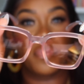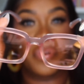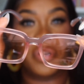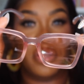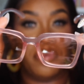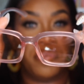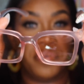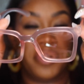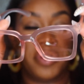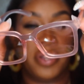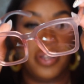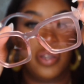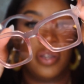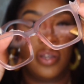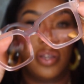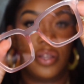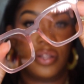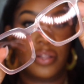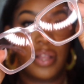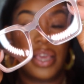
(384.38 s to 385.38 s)
pretty pretty.
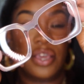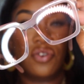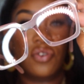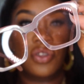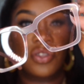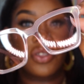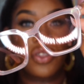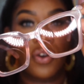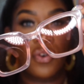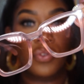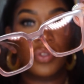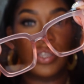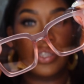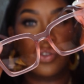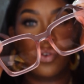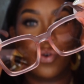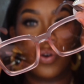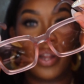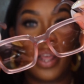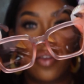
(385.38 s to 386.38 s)
Like you could throw these
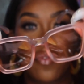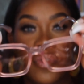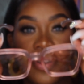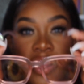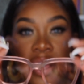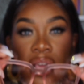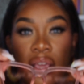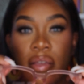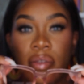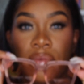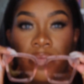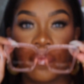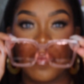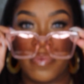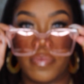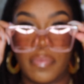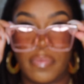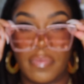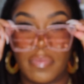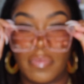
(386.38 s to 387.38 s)
on every day.
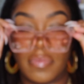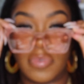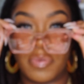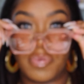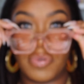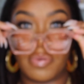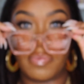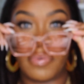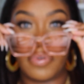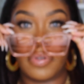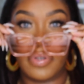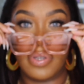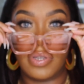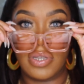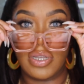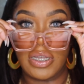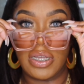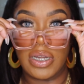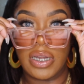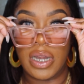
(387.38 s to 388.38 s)
Just put them
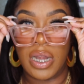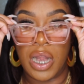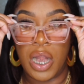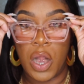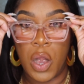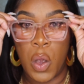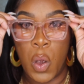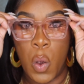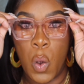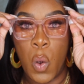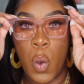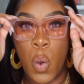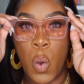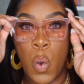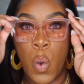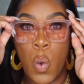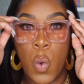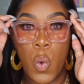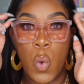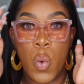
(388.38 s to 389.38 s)
on.
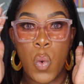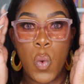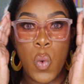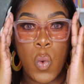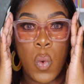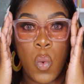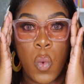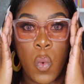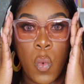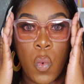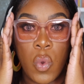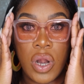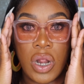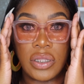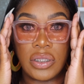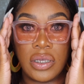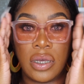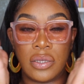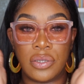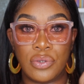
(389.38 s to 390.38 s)
What
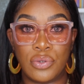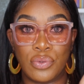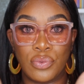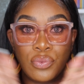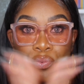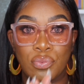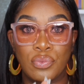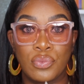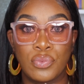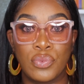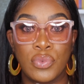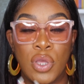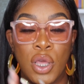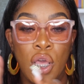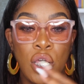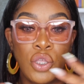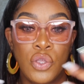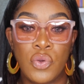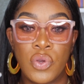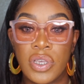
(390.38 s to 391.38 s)
did I tell you?
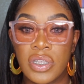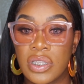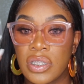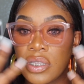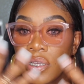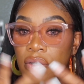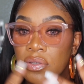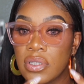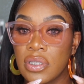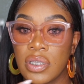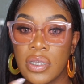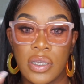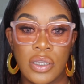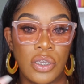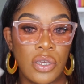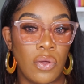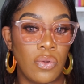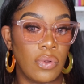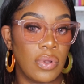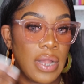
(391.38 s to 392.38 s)
You can still see
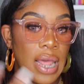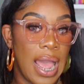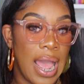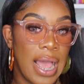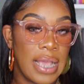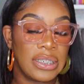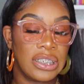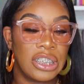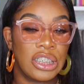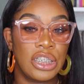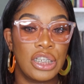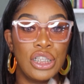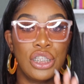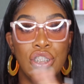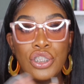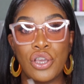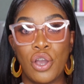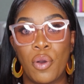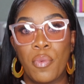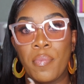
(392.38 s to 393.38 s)
your
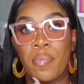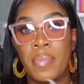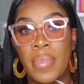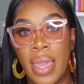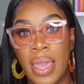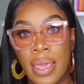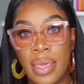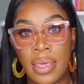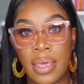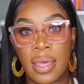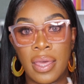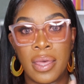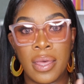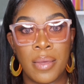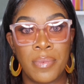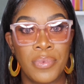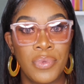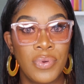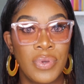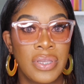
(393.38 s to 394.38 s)
lashes, your
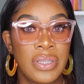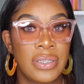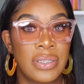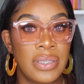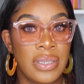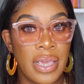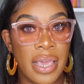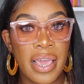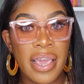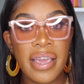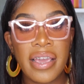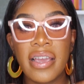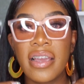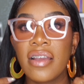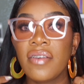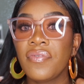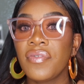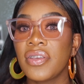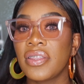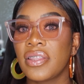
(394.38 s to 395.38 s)
makeup. You can see
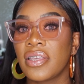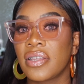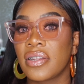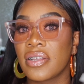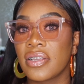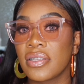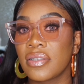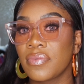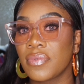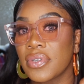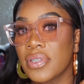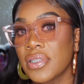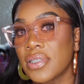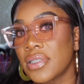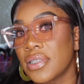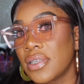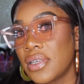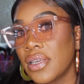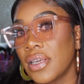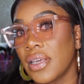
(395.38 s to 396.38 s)
everything. This
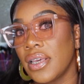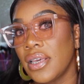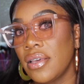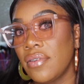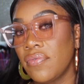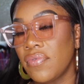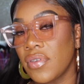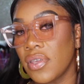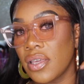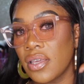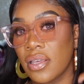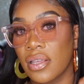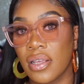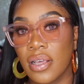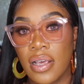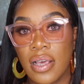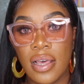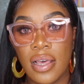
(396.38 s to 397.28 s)
one's giving.